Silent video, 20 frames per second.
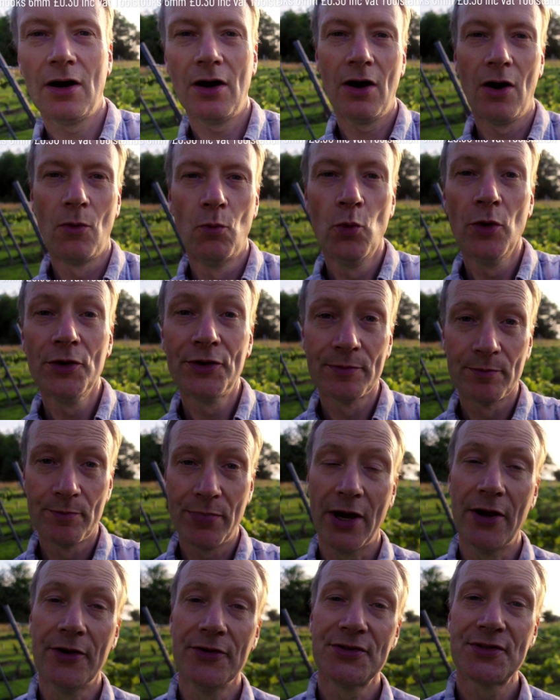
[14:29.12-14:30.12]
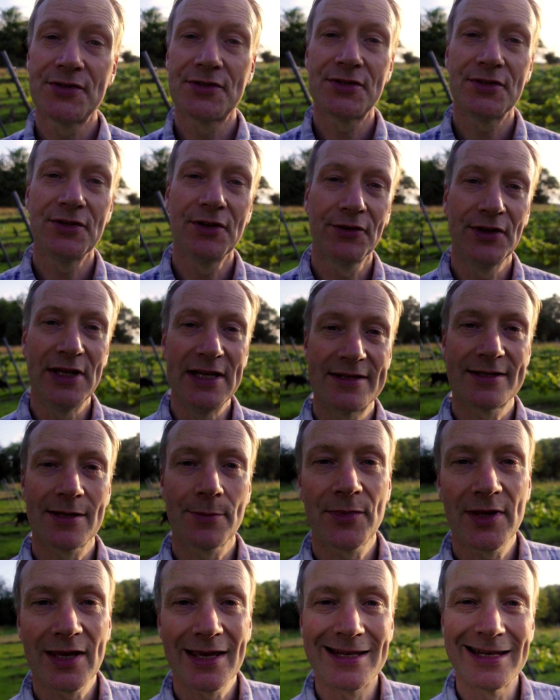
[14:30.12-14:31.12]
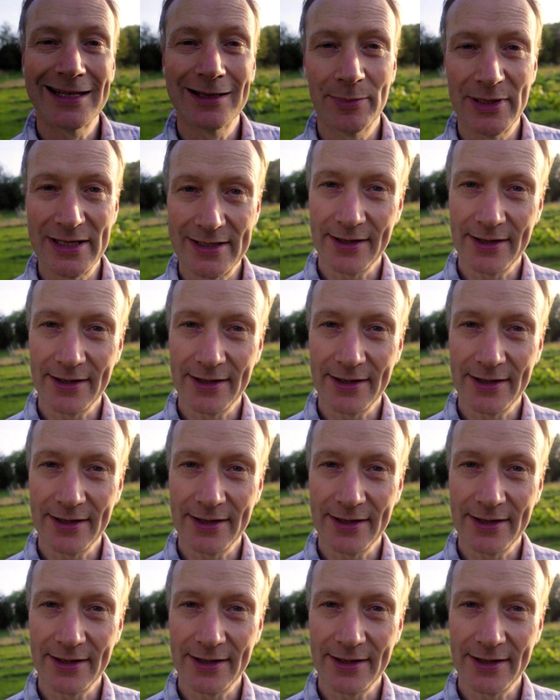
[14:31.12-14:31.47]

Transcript: On wooden posts, you'll need something a little bit